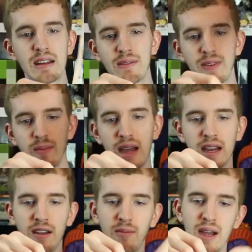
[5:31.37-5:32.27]
any
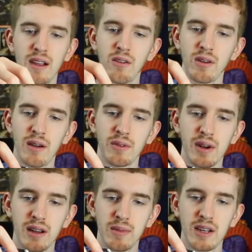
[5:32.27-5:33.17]
feedback of my own, I would
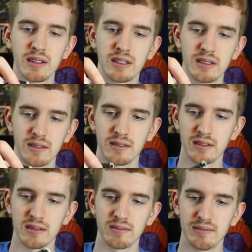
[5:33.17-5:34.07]
recommend
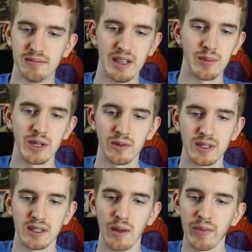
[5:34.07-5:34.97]
maybe
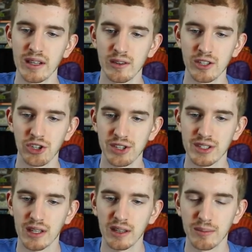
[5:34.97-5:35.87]
doing something to
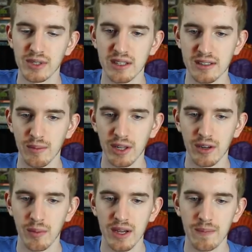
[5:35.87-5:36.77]
adjust the clip system a
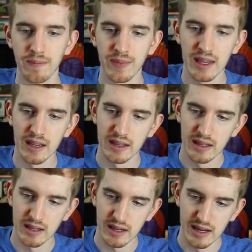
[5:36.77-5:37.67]
little bit.
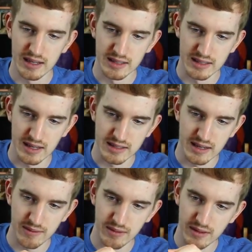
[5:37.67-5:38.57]
And it
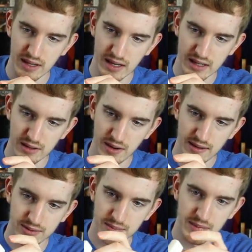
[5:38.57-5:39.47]
doesn't even, like I do
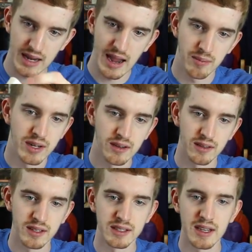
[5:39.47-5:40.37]
have some gap here
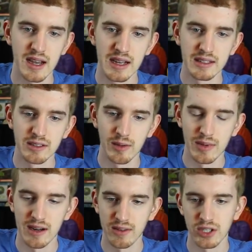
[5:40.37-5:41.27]
on the side, so I'm
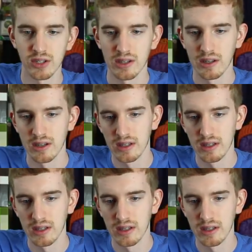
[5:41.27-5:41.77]
not even sure